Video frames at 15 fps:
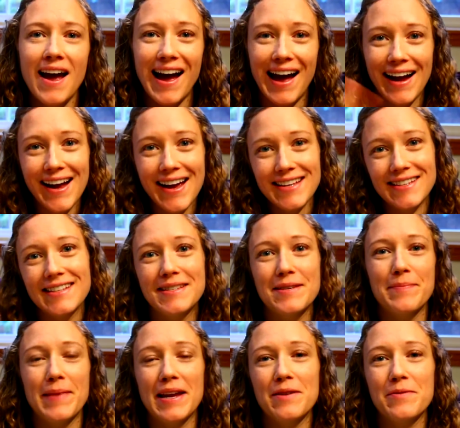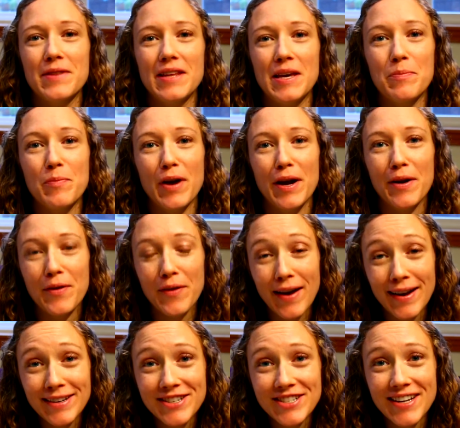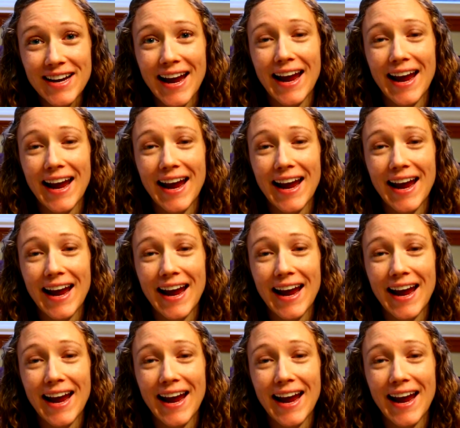Hi guys, it's Amanda with Eat Pray Crunch,